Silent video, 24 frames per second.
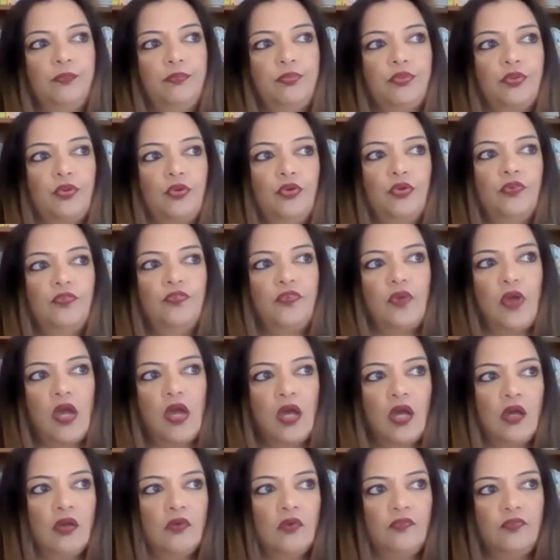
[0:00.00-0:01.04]
proof
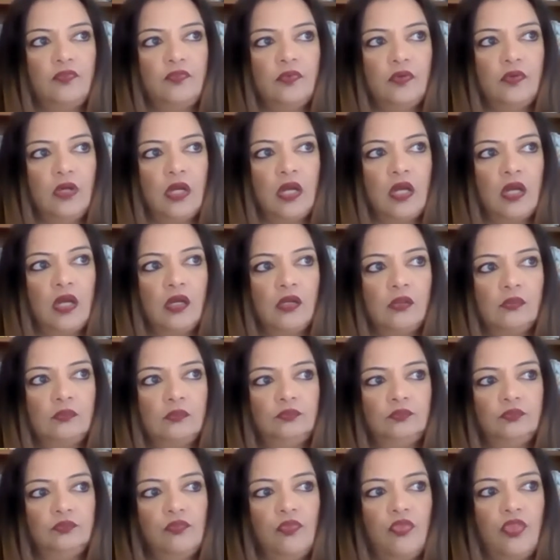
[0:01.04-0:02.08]
of
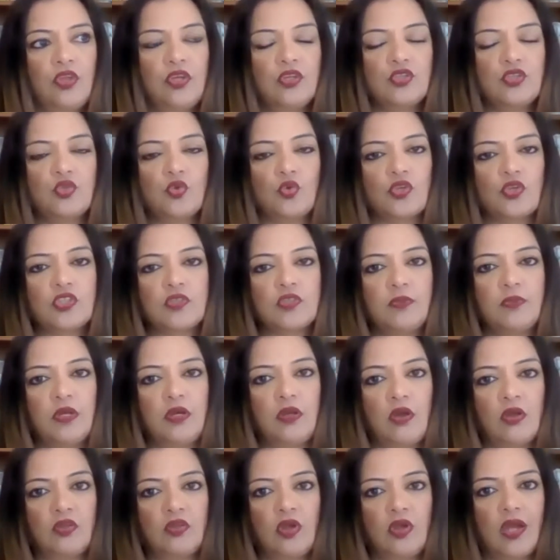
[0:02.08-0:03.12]
the endorsement
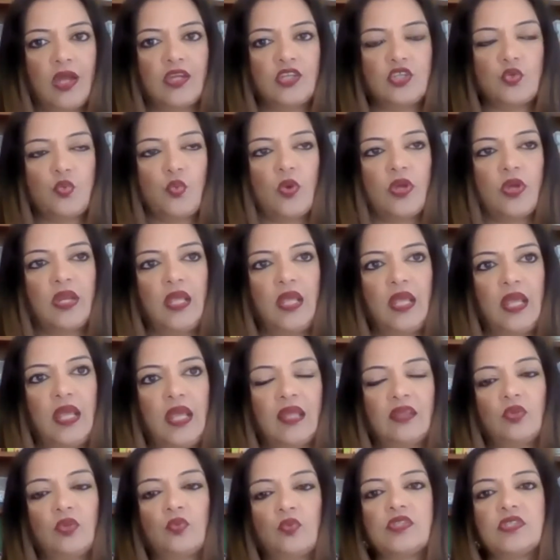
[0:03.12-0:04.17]
on your I-20
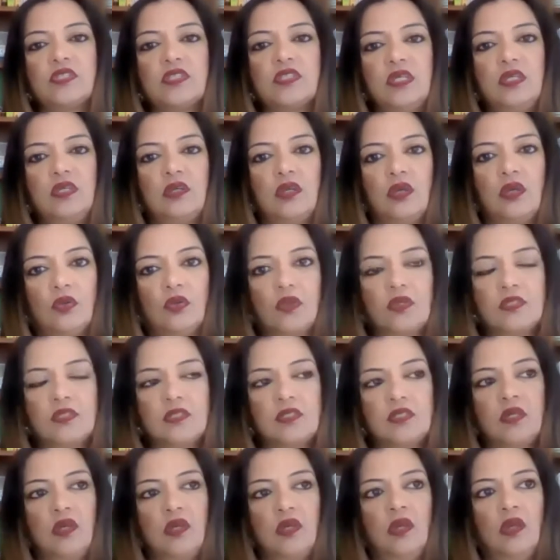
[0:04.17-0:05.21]
and the receipt
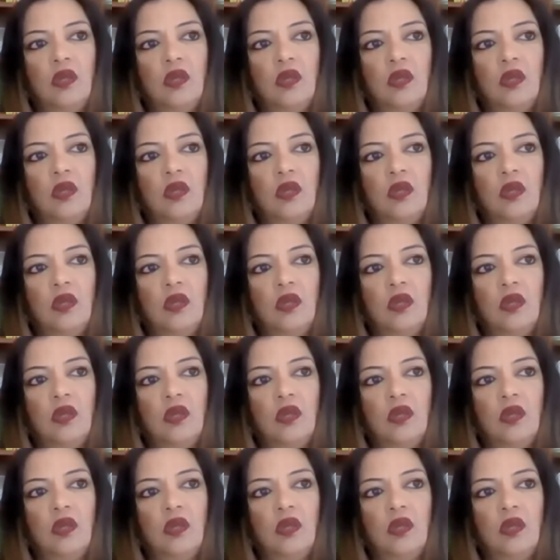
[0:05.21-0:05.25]
notice